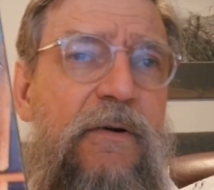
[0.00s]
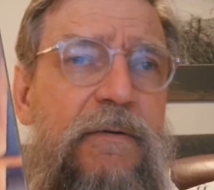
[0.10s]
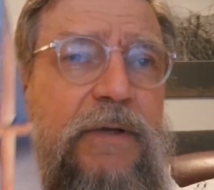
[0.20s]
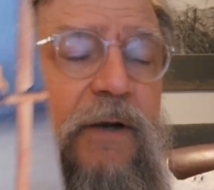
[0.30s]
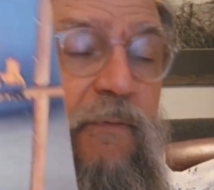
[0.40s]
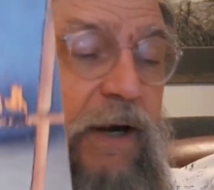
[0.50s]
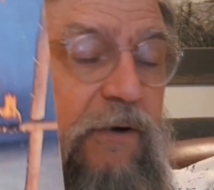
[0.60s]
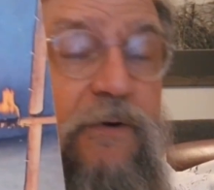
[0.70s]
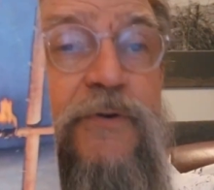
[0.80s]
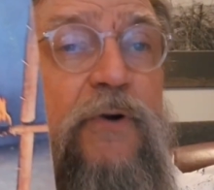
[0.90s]

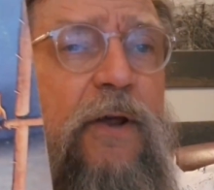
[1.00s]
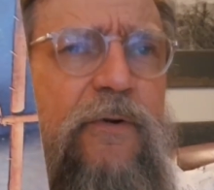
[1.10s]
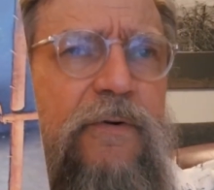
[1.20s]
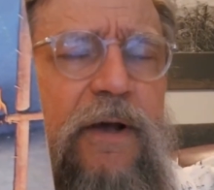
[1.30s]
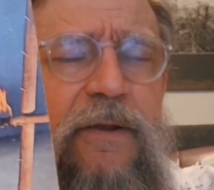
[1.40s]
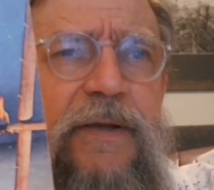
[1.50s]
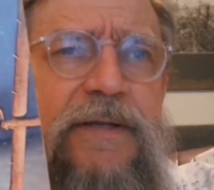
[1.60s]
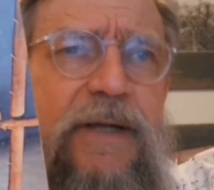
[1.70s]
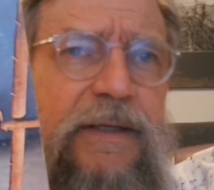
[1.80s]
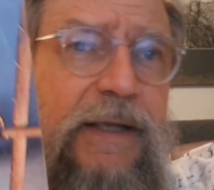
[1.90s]
records or other things like